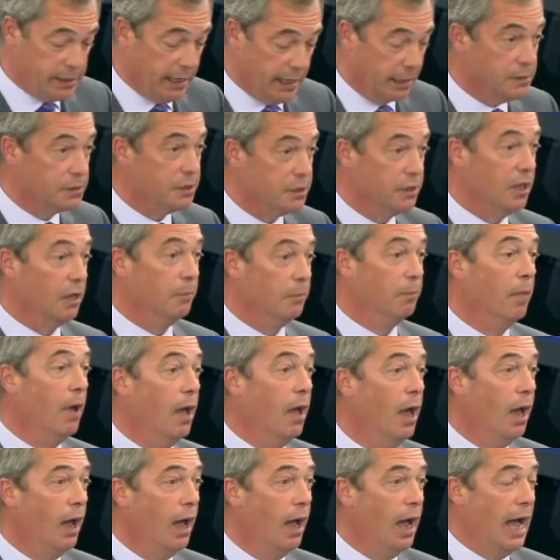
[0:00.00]
done to them.
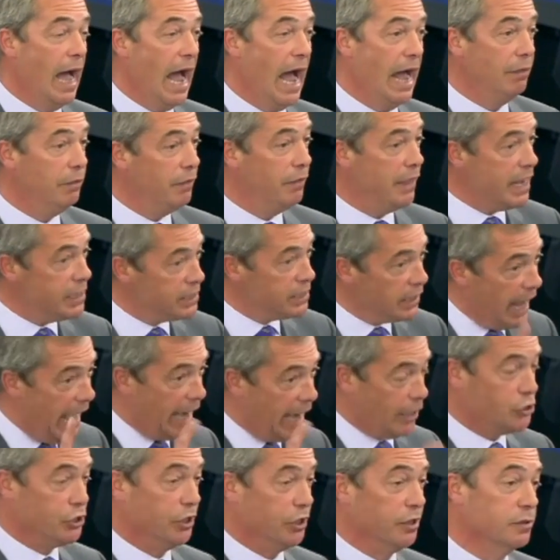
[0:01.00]
And these
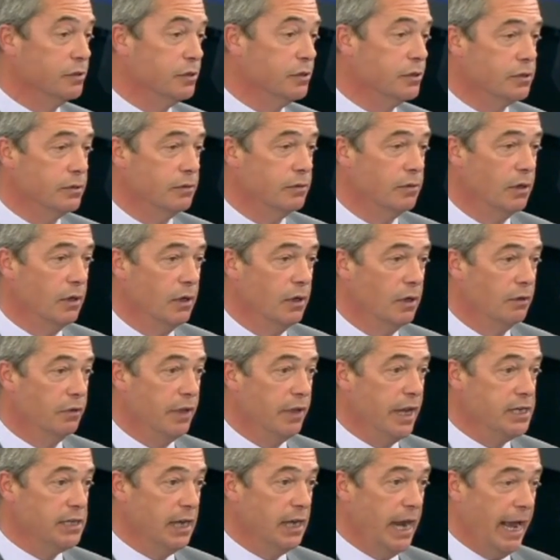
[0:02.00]
elections,
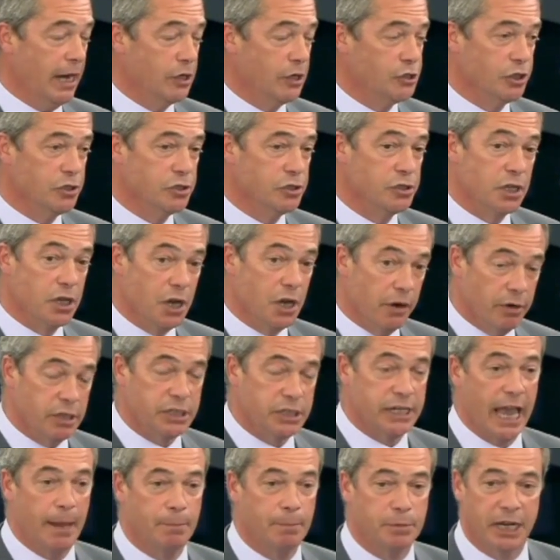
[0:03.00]
the
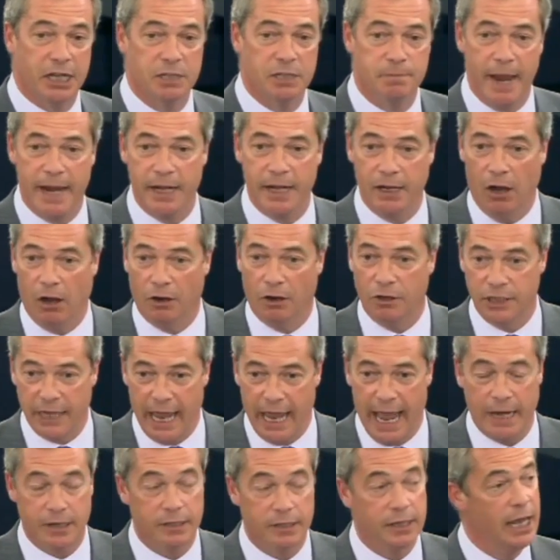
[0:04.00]
Eurosceptics may not
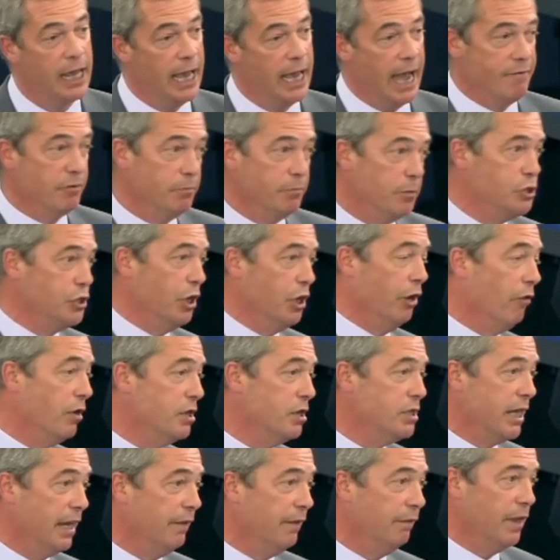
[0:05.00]
yet have a
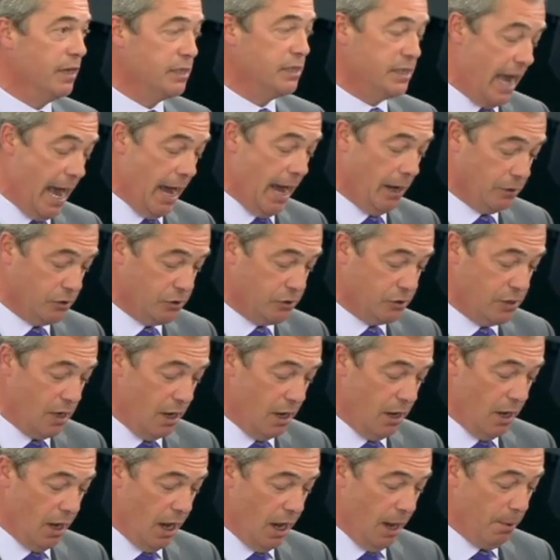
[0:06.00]
majority in this House,
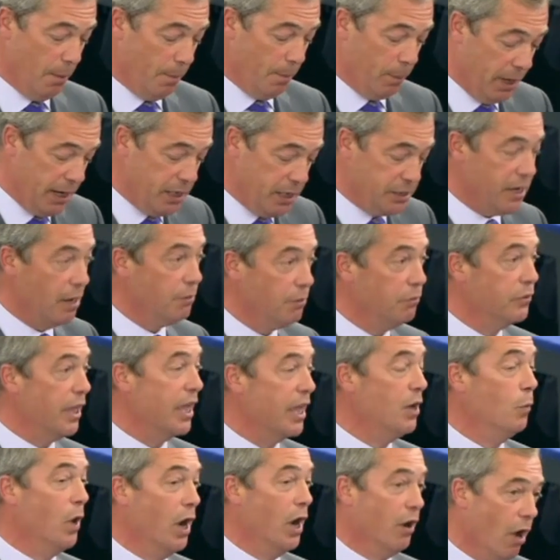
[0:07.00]
but please don't
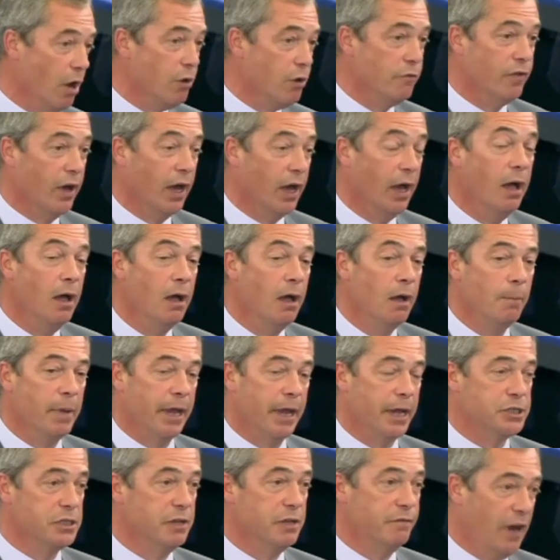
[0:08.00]
think we're over,
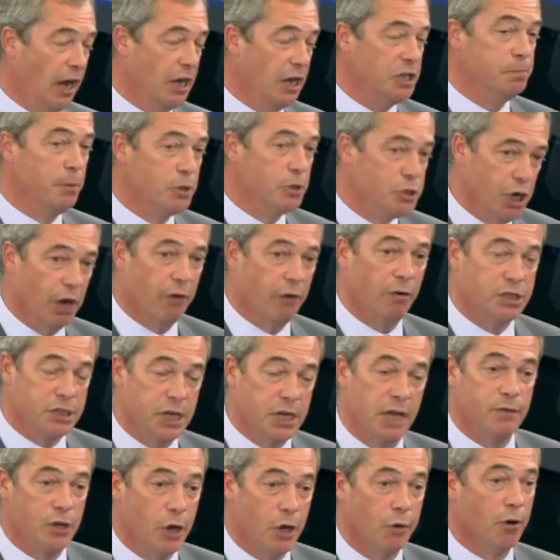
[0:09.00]
because the vast
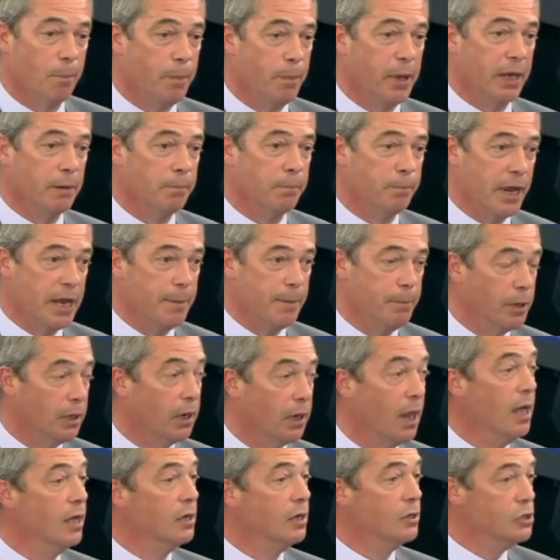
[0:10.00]
majority of European
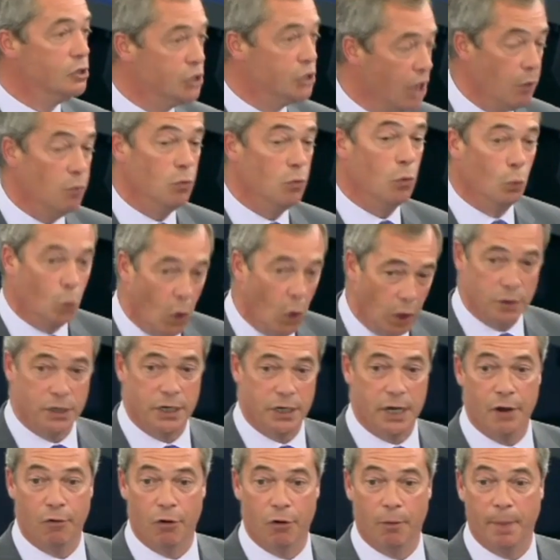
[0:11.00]
people don't want a
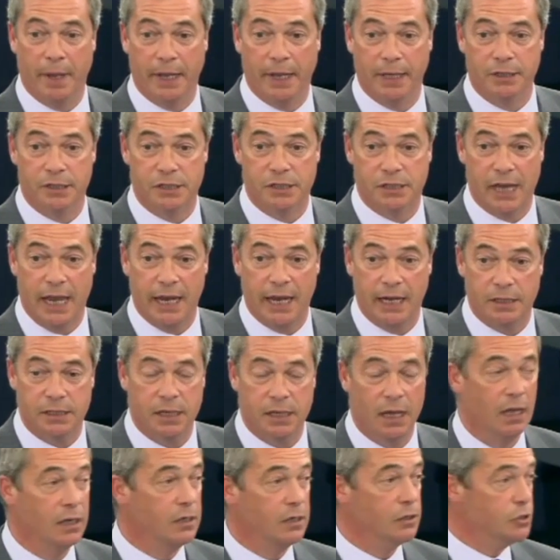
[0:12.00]
European state,
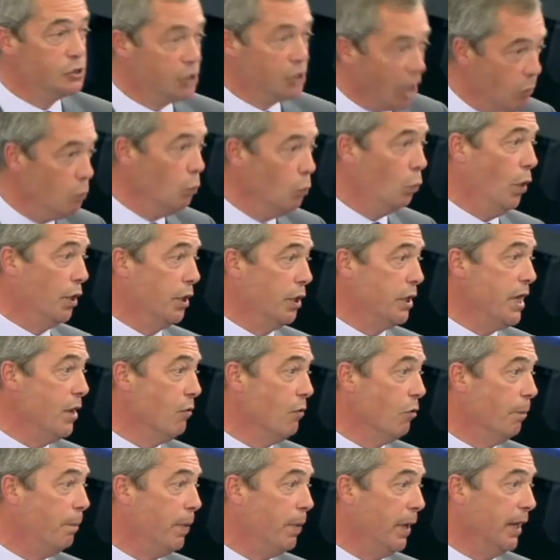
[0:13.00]
don't want a
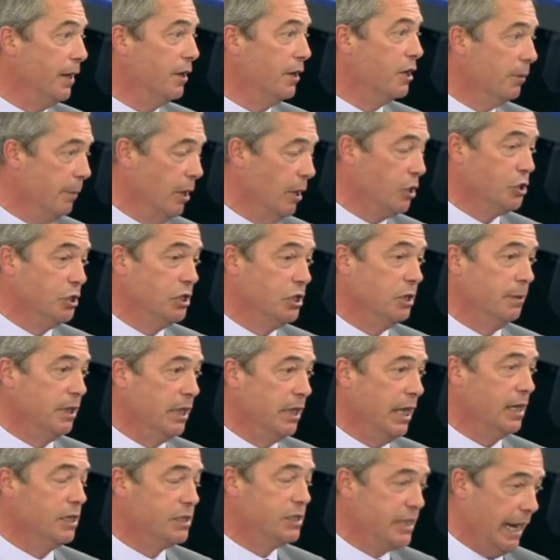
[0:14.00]
European Commission to be
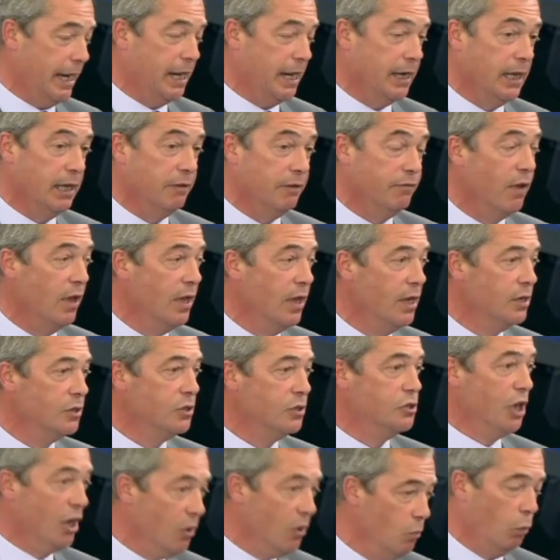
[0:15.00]
the executive,
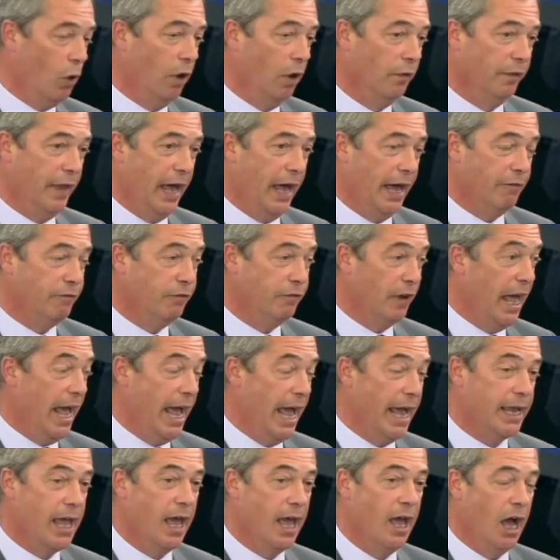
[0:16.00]
don't want that
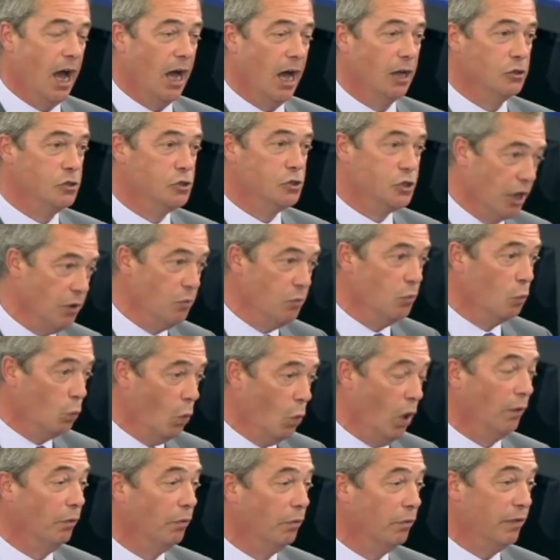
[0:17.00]
flag and don't
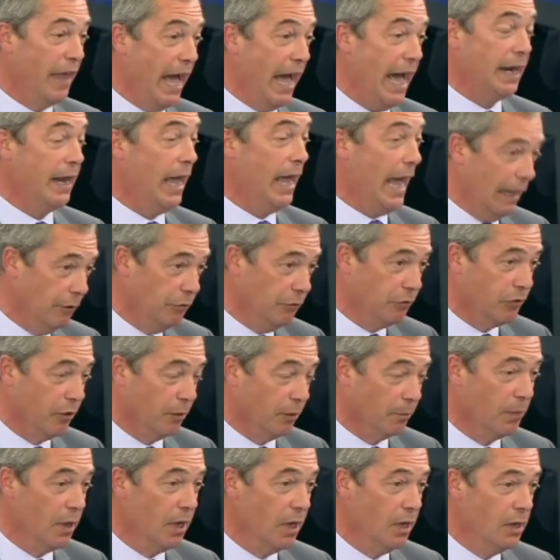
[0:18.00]
want that
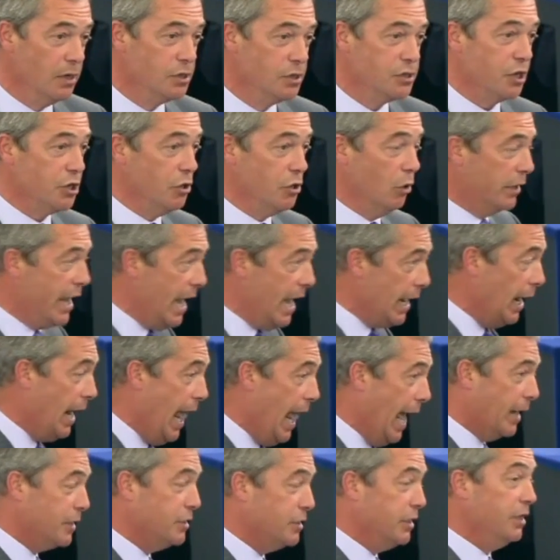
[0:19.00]
anthem. So you'll get
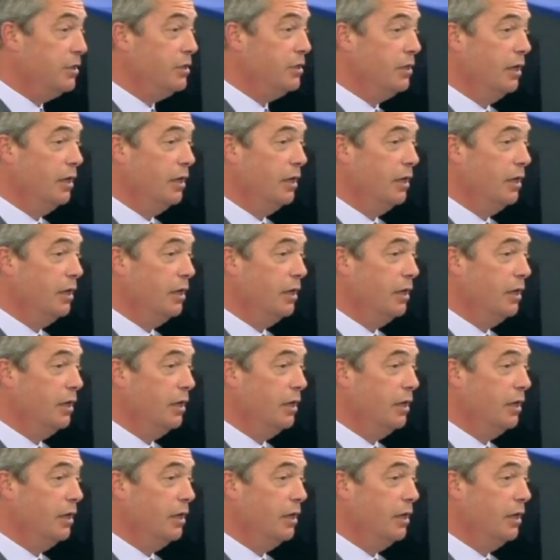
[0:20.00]
elected